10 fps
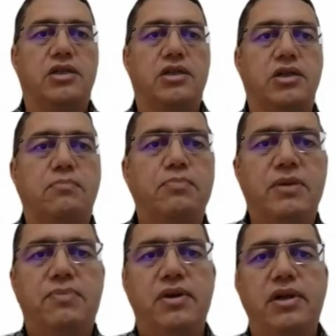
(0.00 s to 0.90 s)
Some
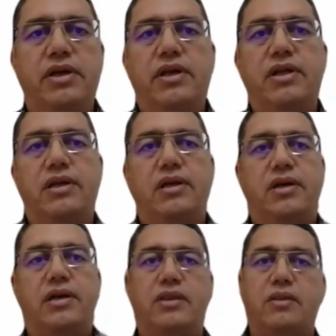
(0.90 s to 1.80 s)
people in
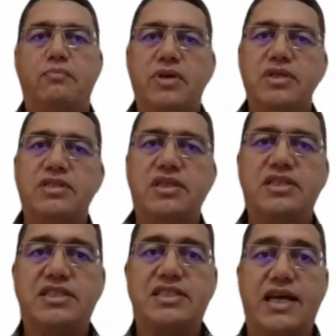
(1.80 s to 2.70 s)
the
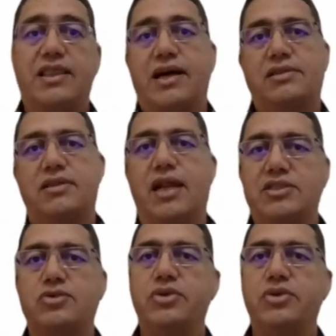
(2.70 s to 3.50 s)
business said that